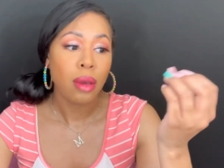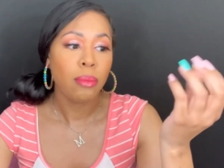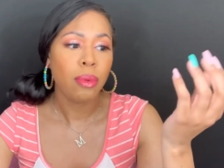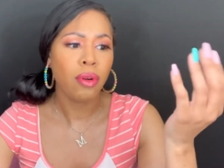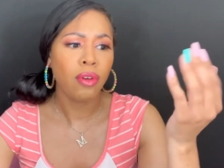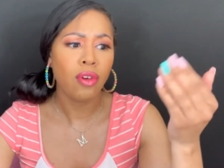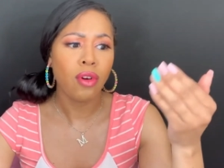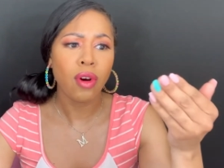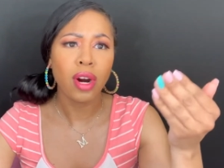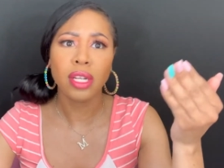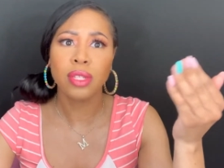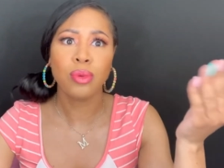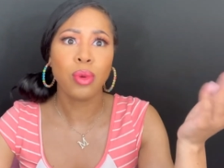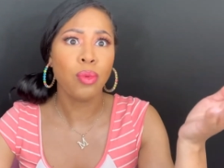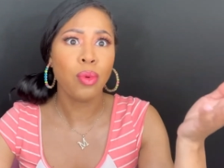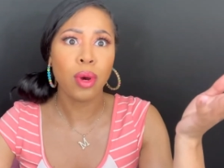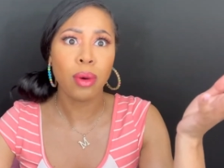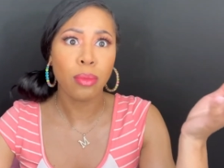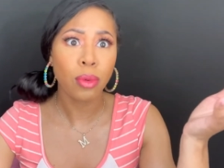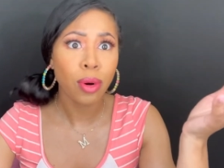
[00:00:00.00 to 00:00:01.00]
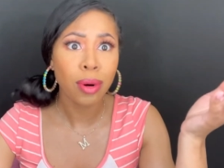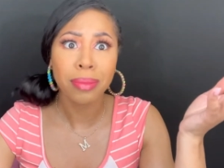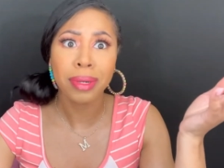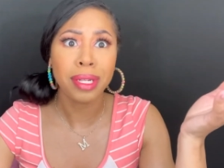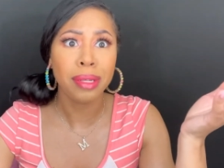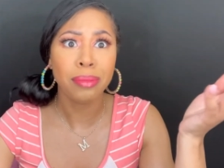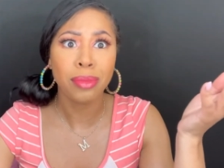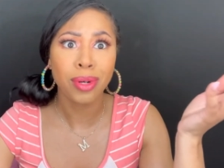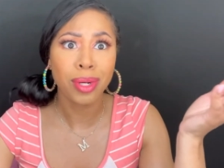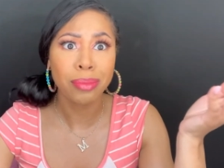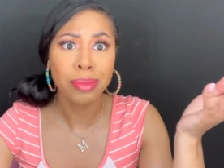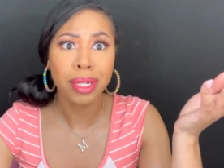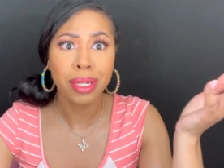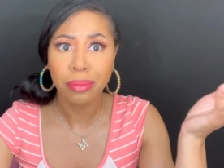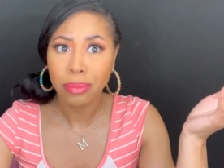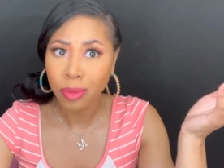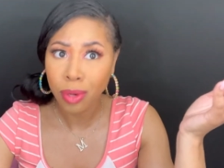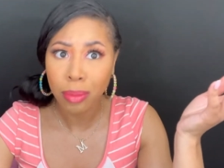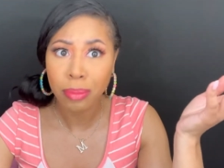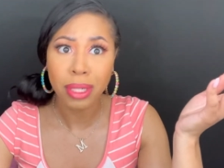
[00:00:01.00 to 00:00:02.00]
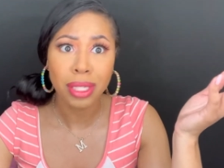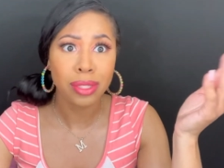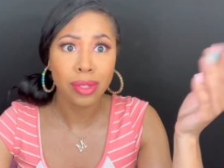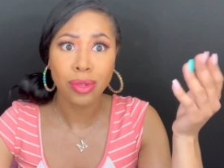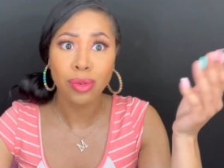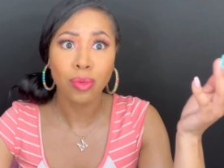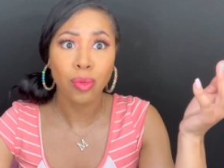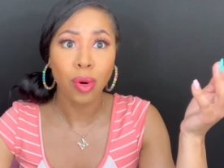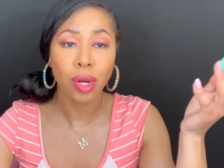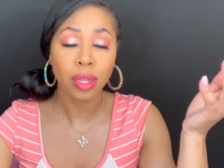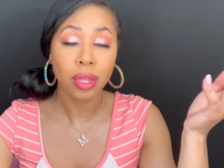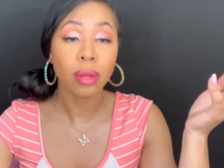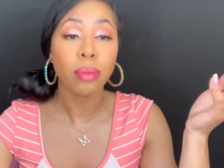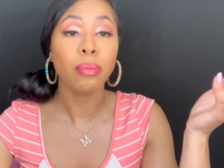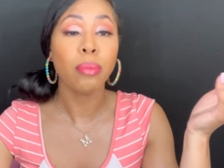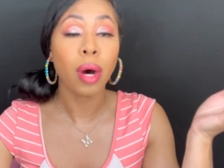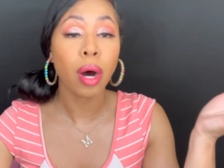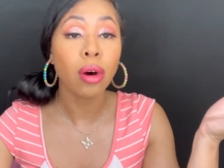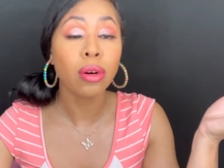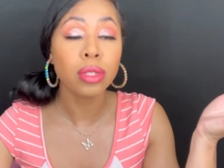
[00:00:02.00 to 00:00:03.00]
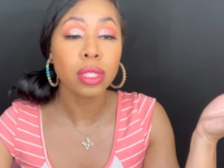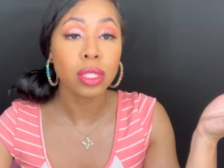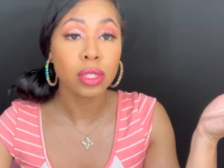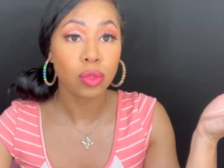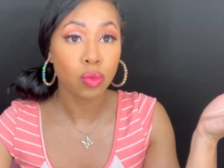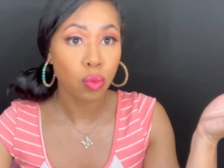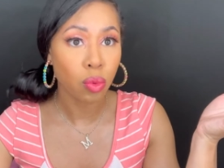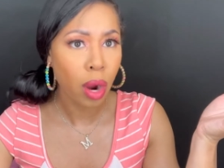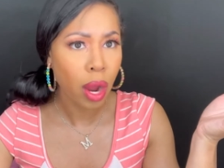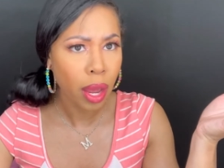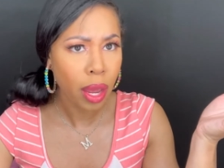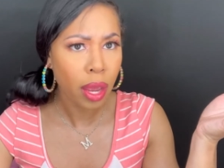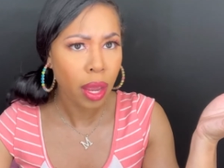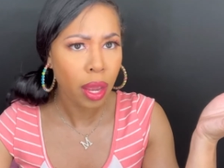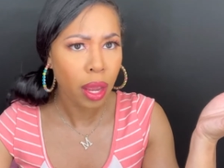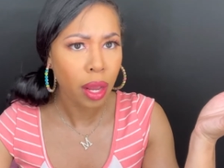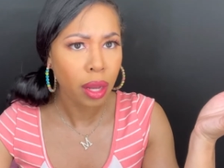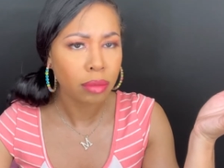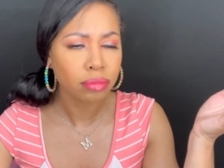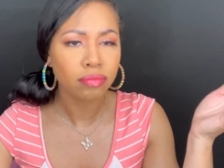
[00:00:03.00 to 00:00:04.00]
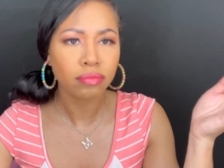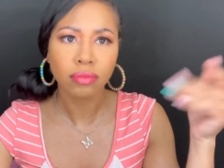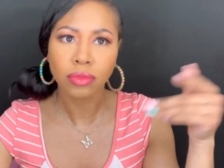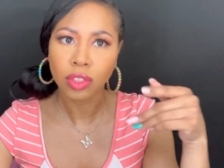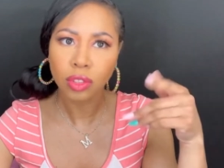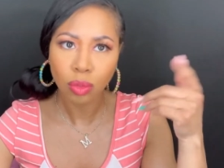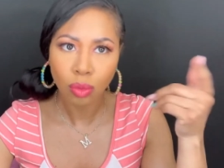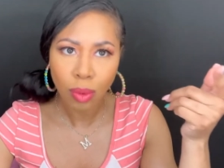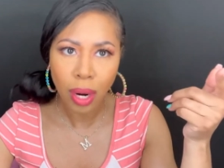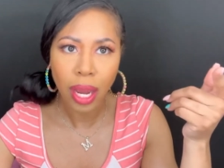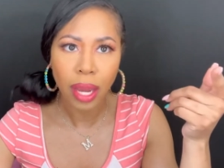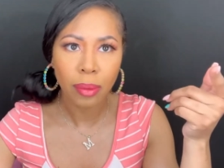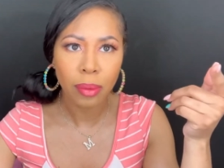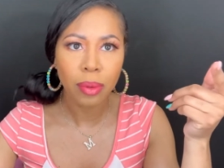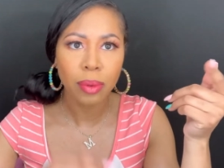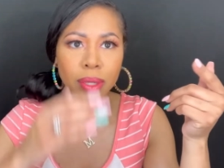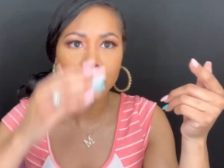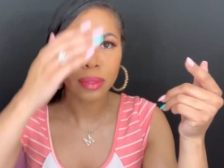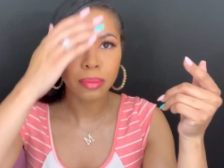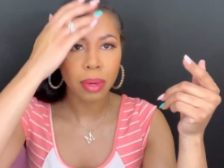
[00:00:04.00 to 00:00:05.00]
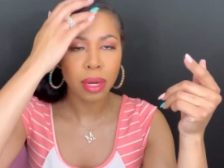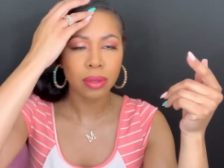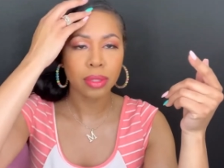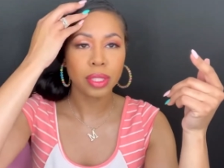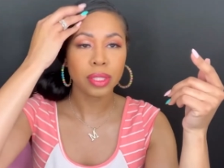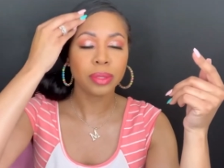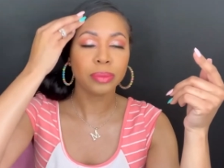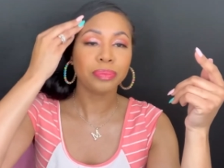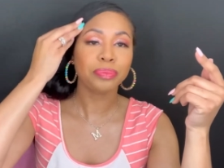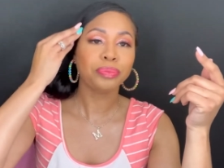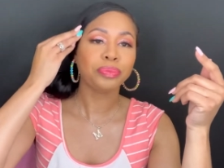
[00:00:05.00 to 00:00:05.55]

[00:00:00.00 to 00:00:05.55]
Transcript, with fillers: But of course, we want more money, more money, more money. So you want the bonus, right? Right. We want the bonus.